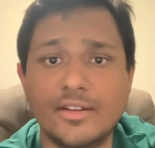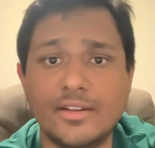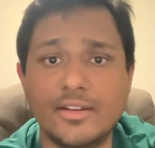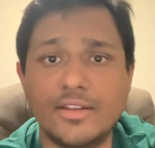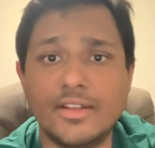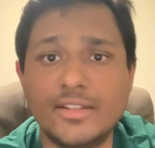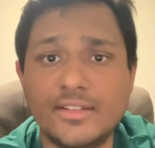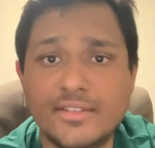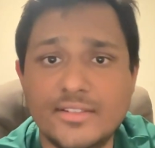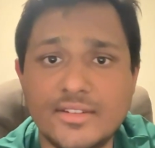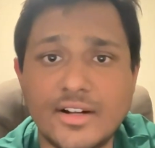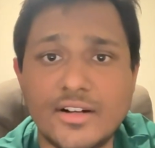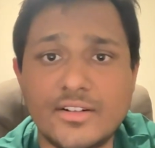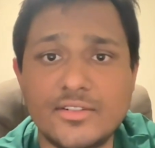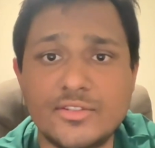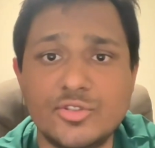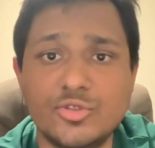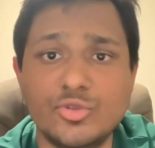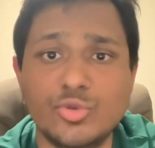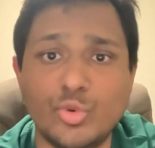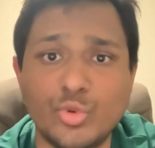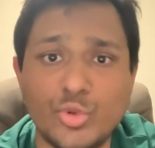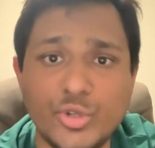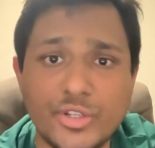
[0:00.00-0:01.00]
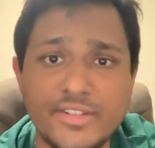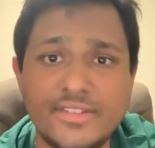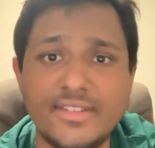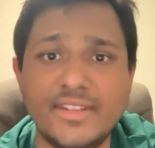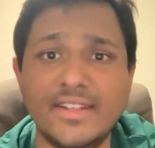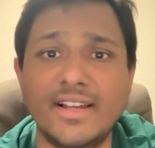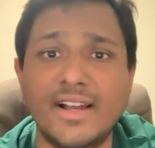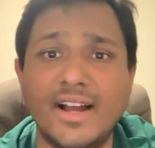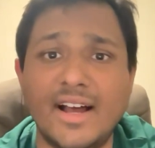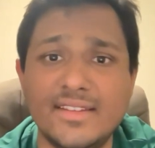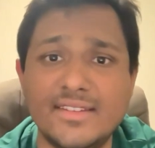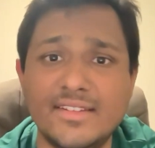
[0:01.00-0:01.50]
he starts
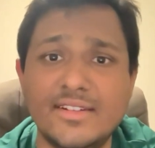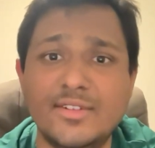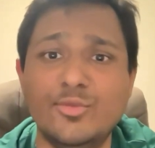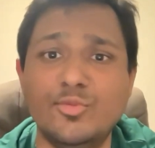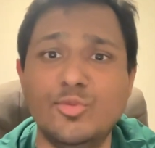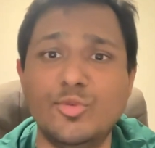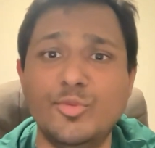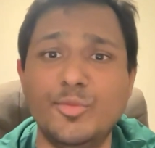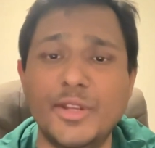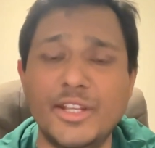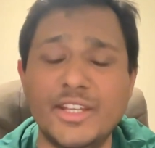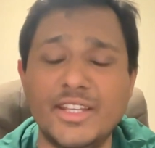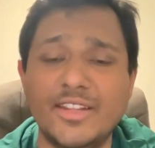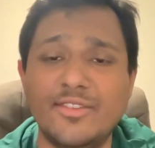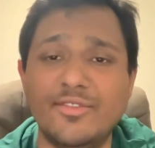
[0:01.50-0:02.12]
noticing other women